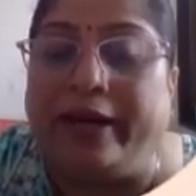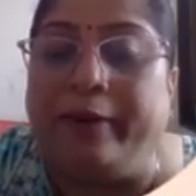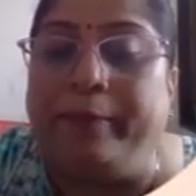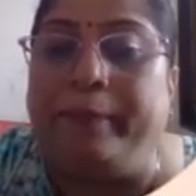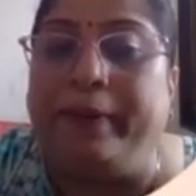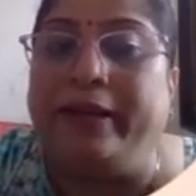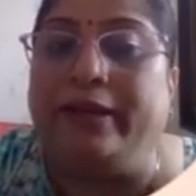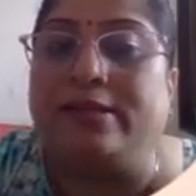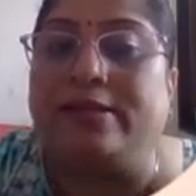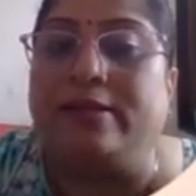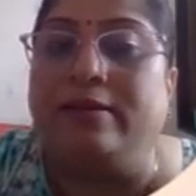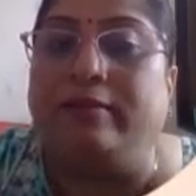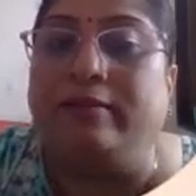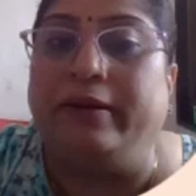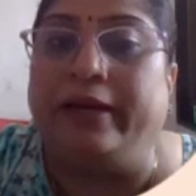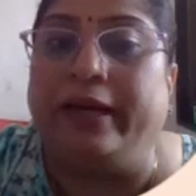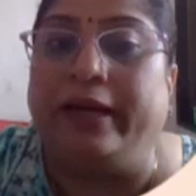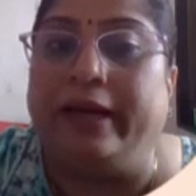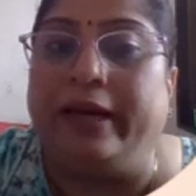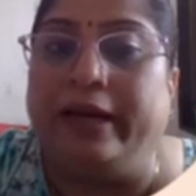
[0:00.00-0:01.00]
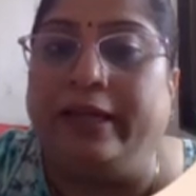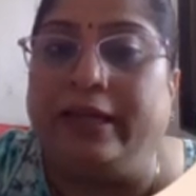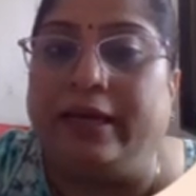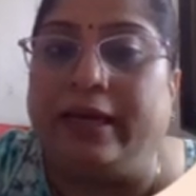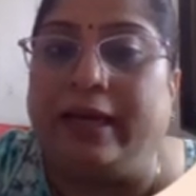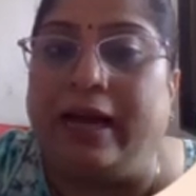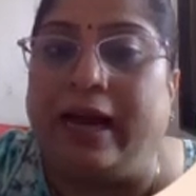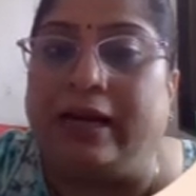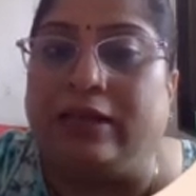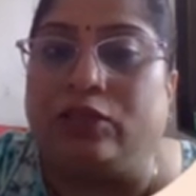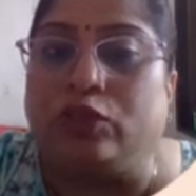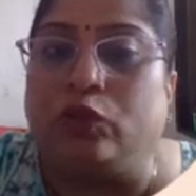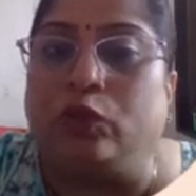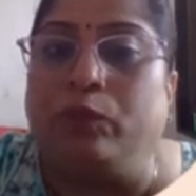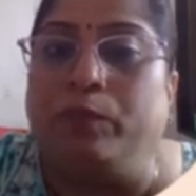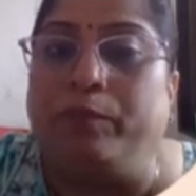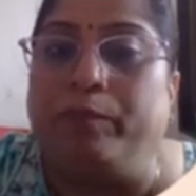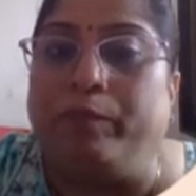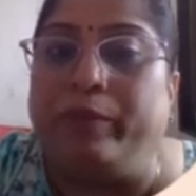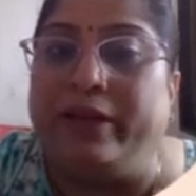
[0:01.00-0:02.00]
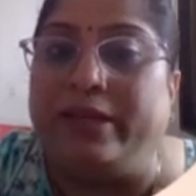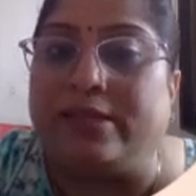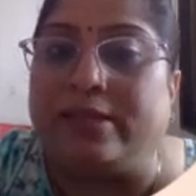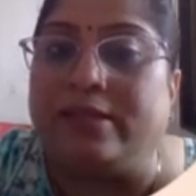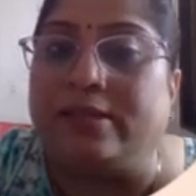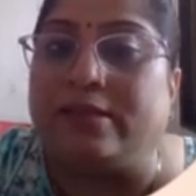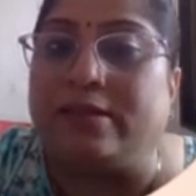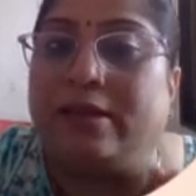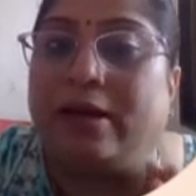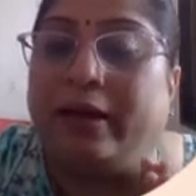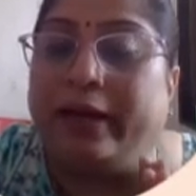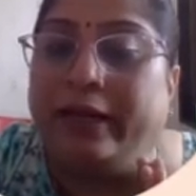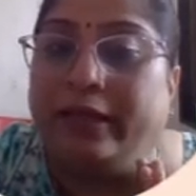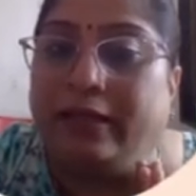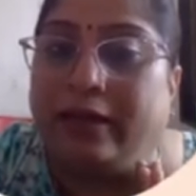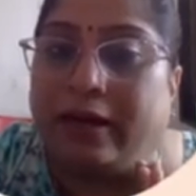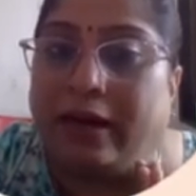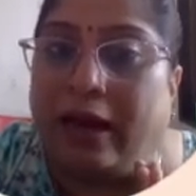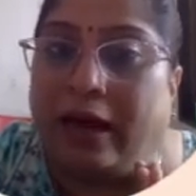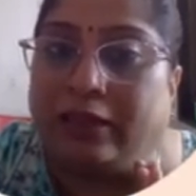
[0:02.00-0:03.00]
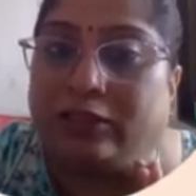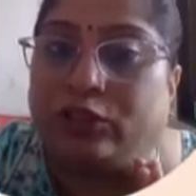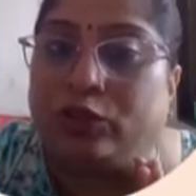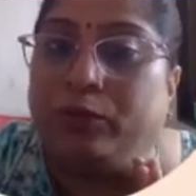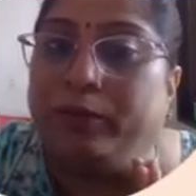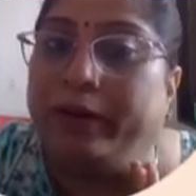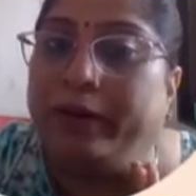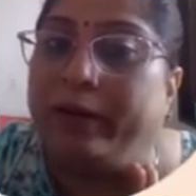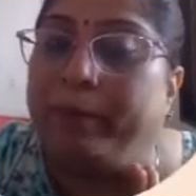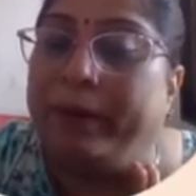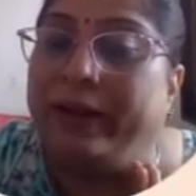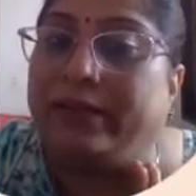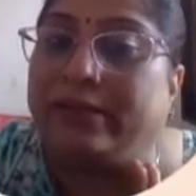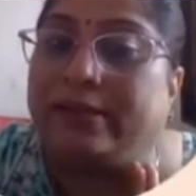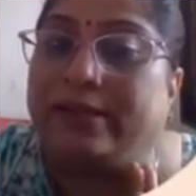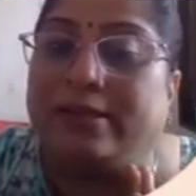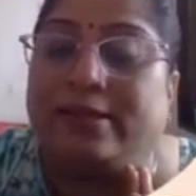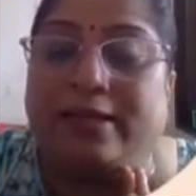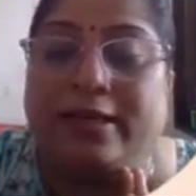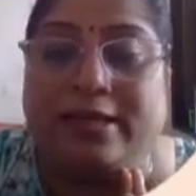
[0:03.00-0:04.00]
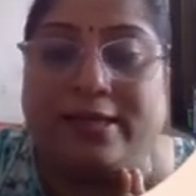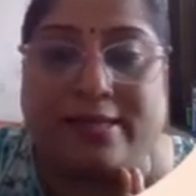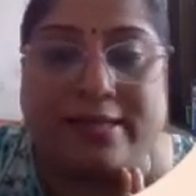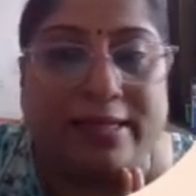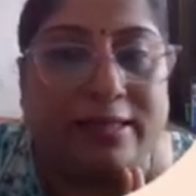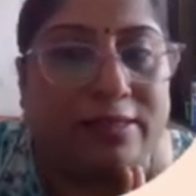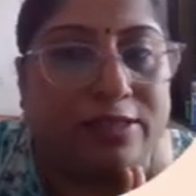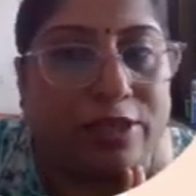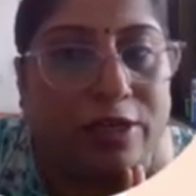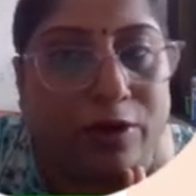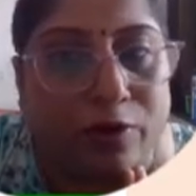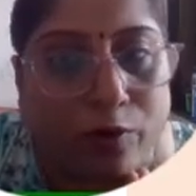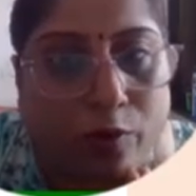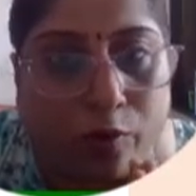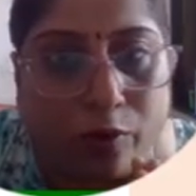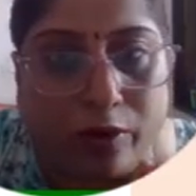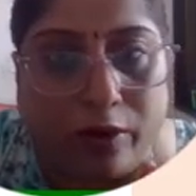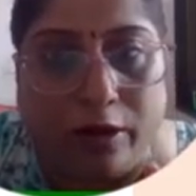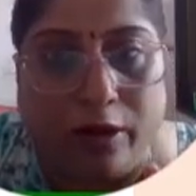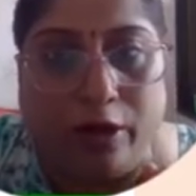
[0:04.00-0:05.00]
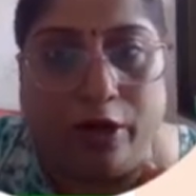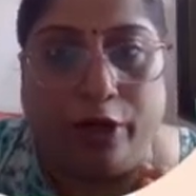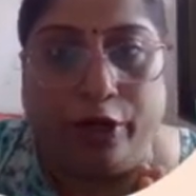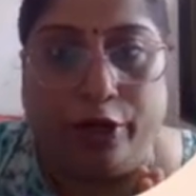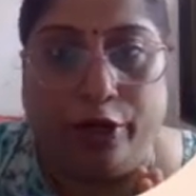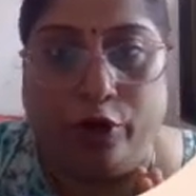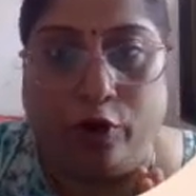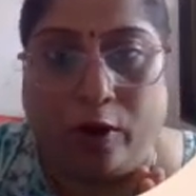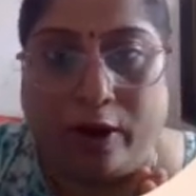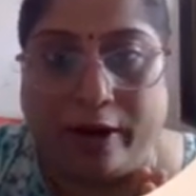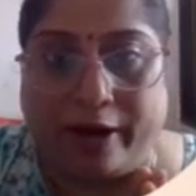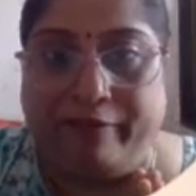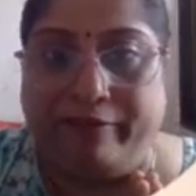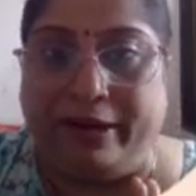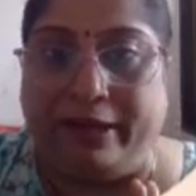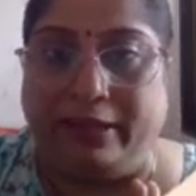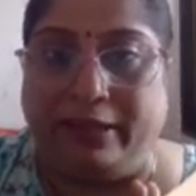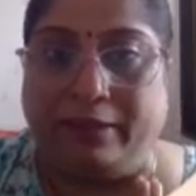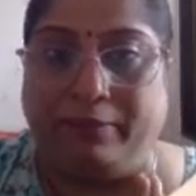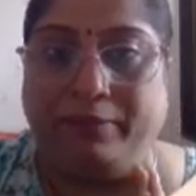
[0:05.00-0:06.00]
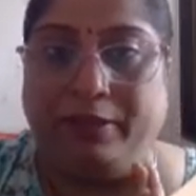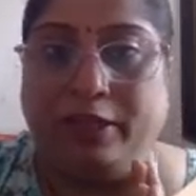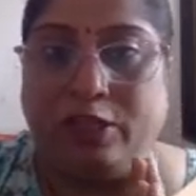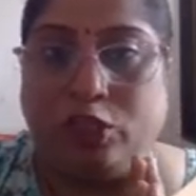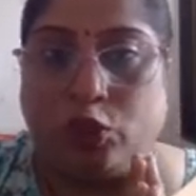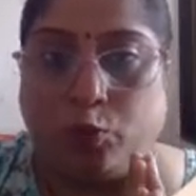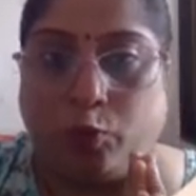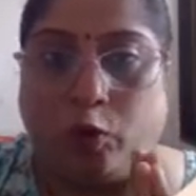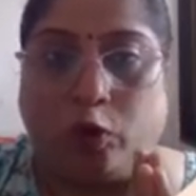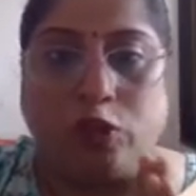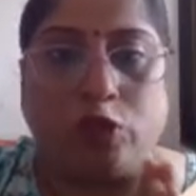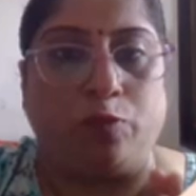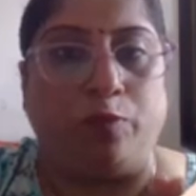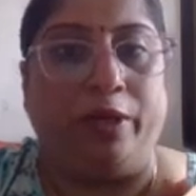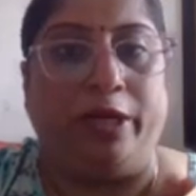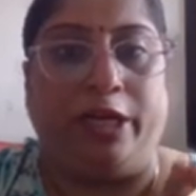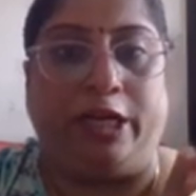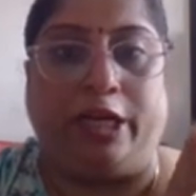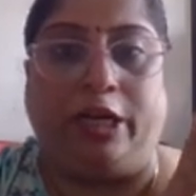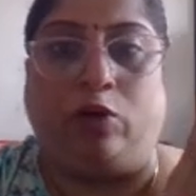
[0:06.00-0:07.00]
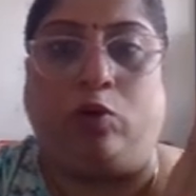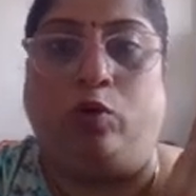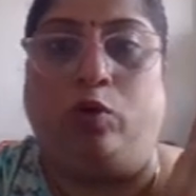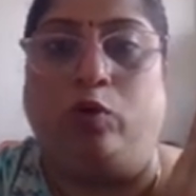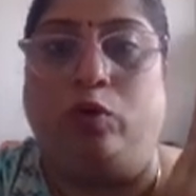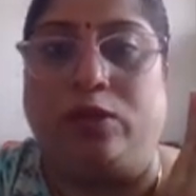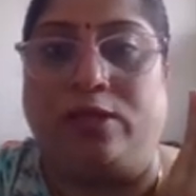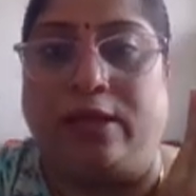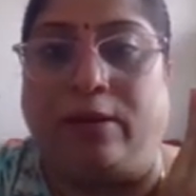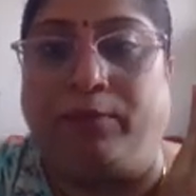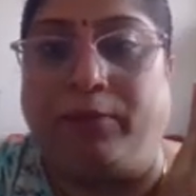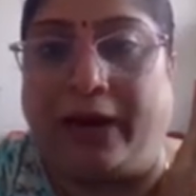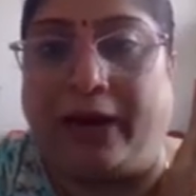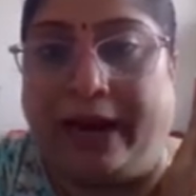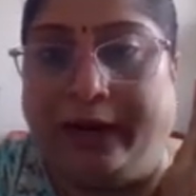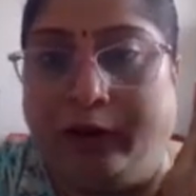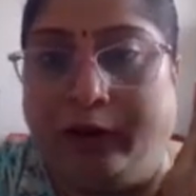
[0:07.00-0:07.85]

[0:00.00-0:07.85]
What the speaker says: based learning in classroom places the in the classroom it places the essential role. You are giving them the responsibility to do some kind